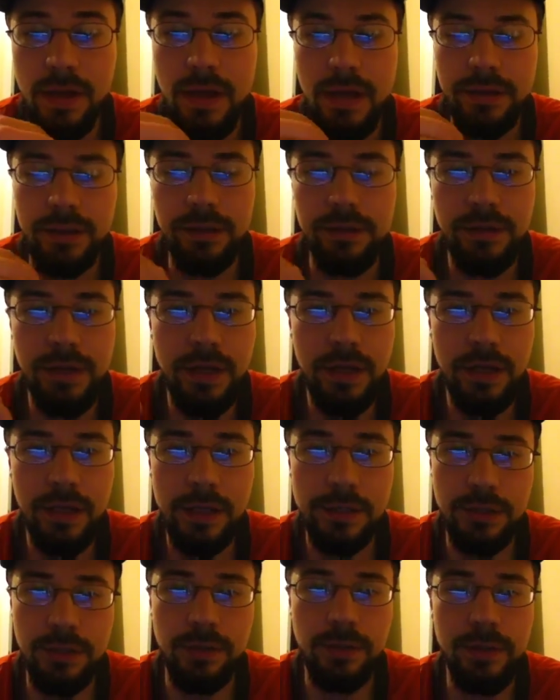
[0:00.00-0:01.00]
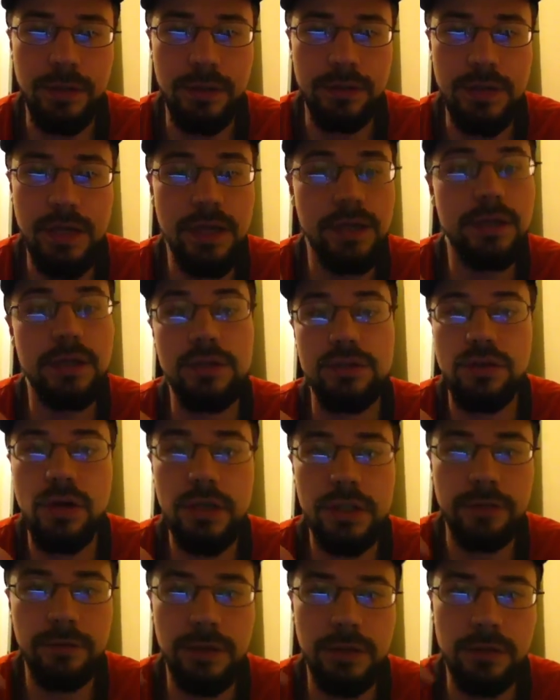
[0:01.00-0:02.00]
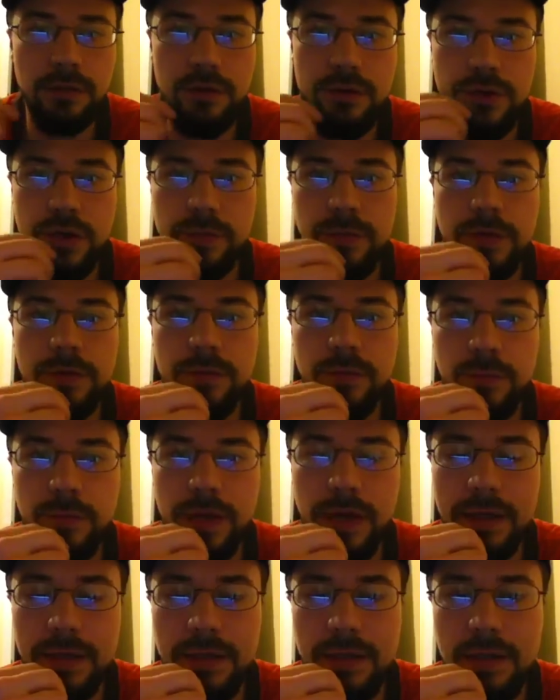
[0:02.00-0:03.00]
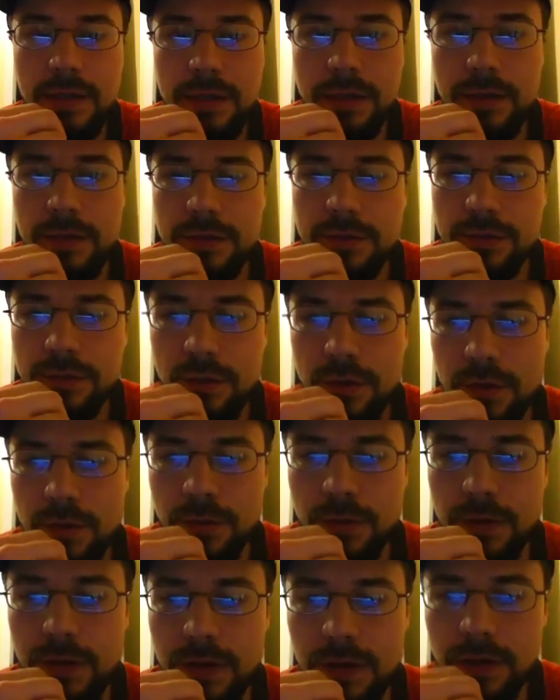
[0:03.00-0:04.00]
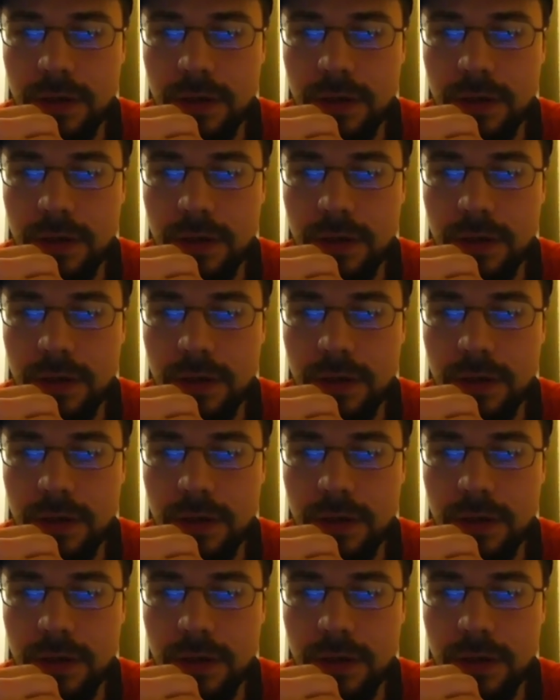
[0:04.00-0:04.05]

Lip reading: and that they can also take it constructively and learn something from that. So